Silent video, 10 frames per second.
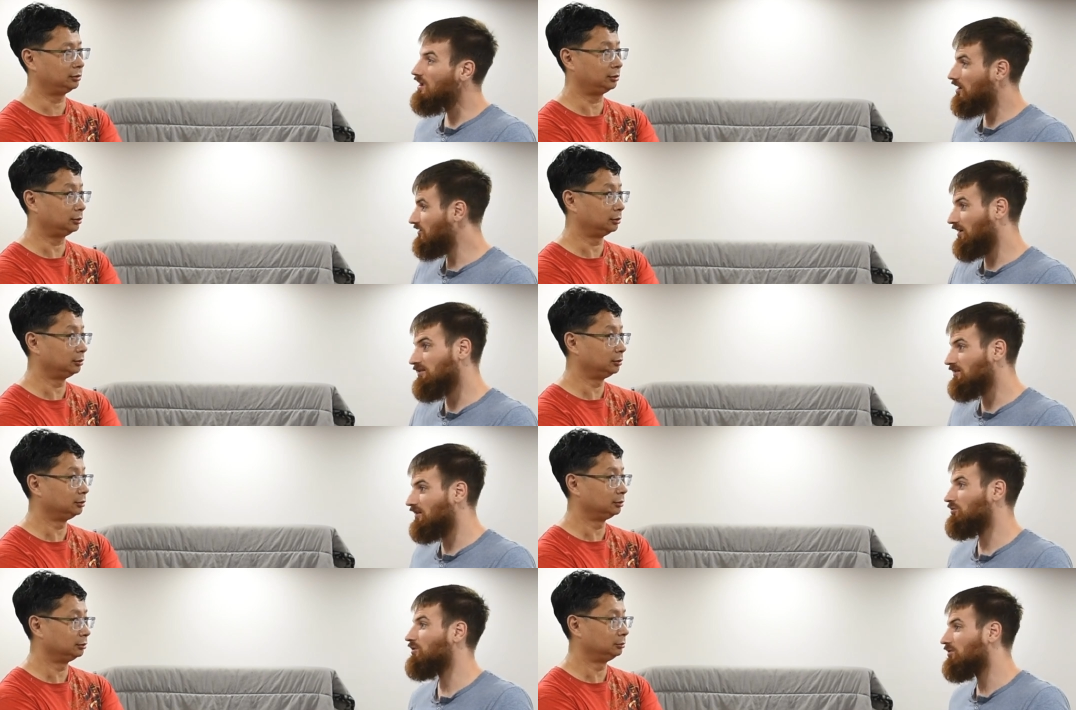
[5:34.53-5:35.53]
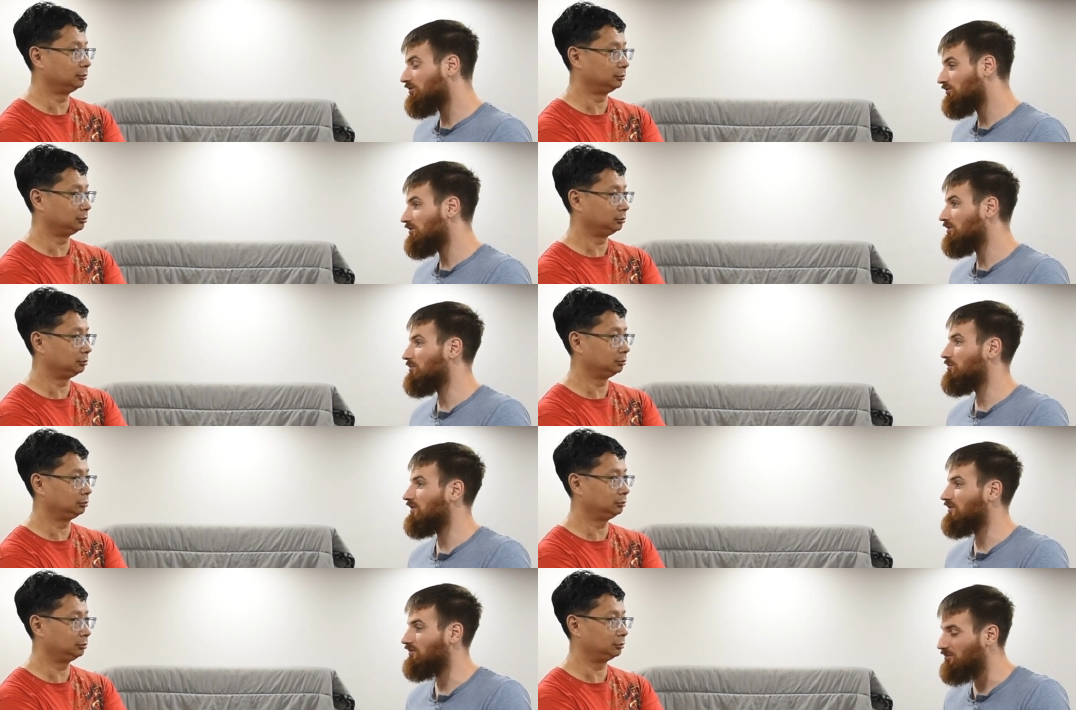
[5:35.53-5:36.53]
Speaker 1: yeah, tightness as well was very
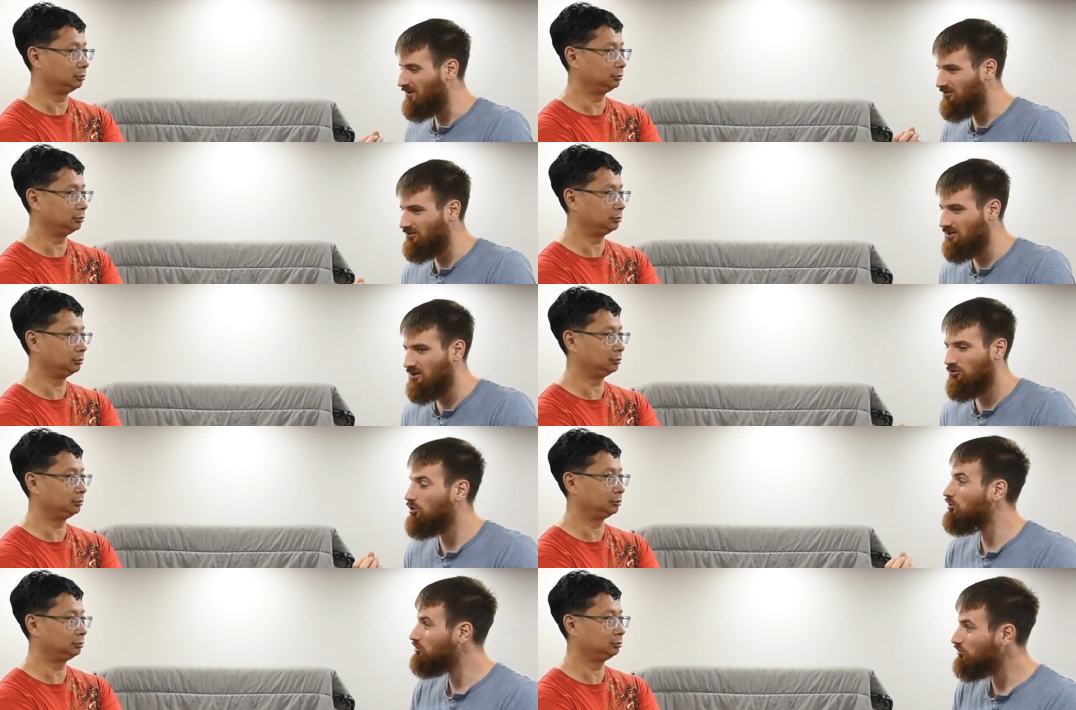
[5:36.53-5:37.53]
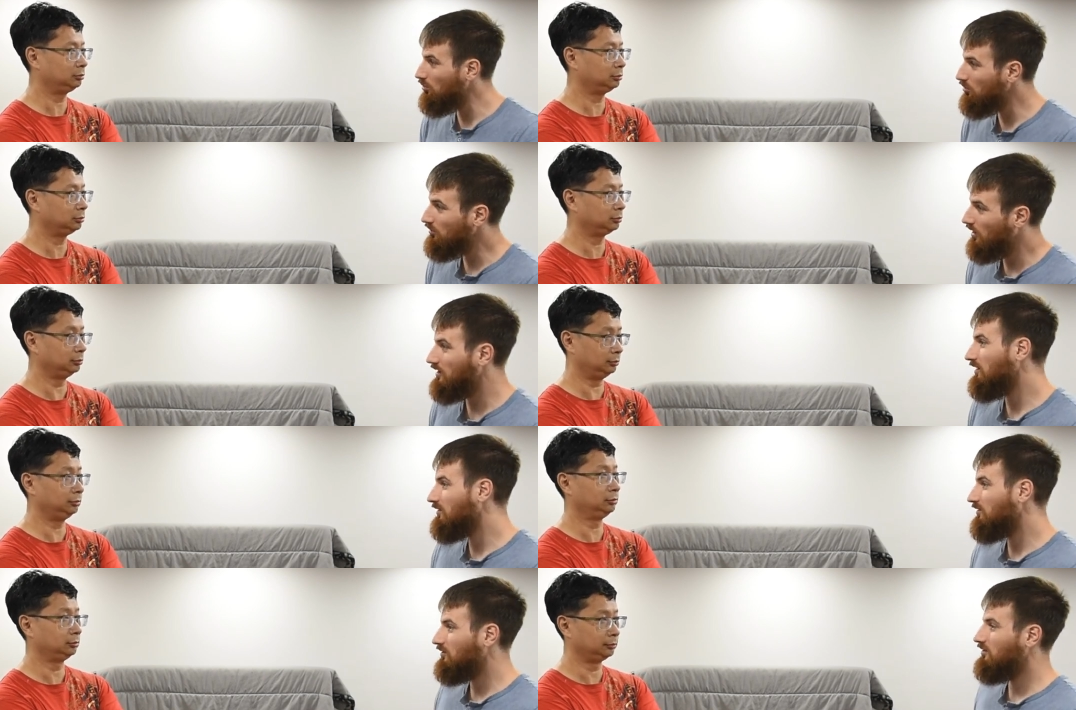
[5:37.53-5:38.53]
impressive. Especially the control, I mm-hmm.
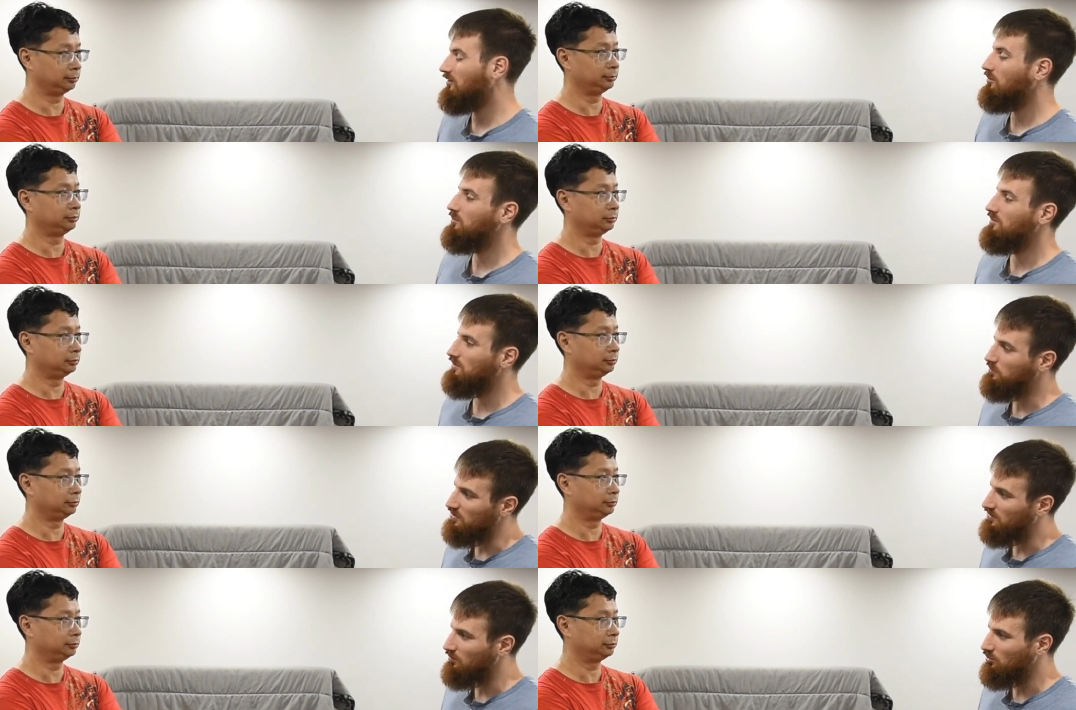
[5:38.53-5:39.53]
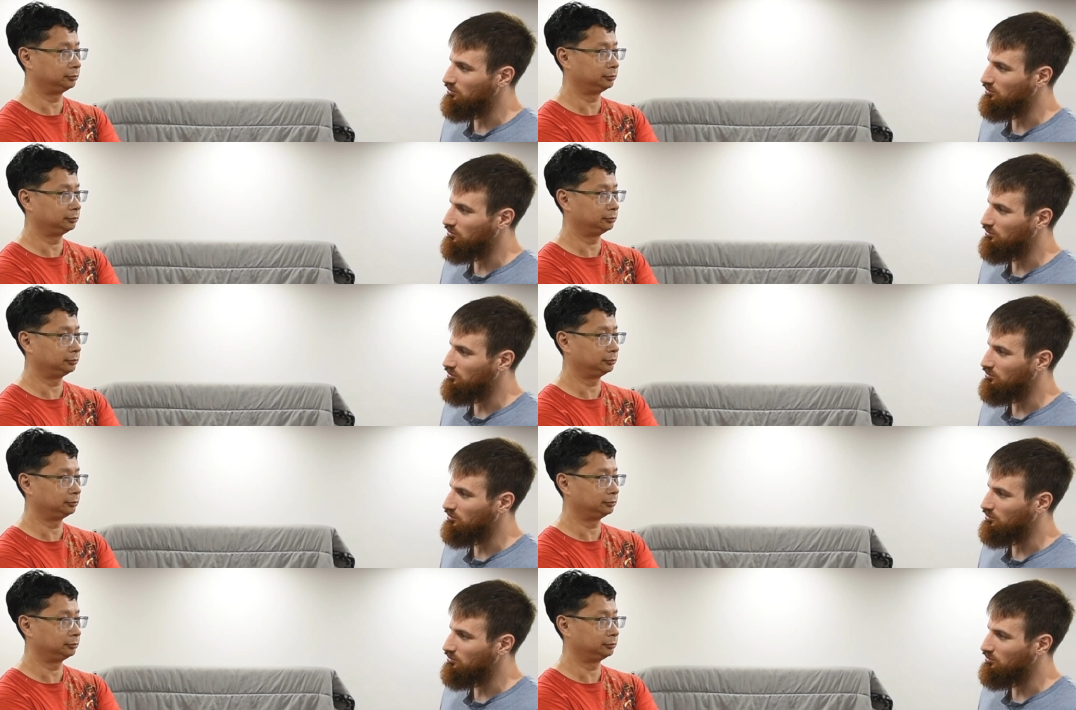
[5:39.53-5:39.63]
guess, mm-hmm. be similar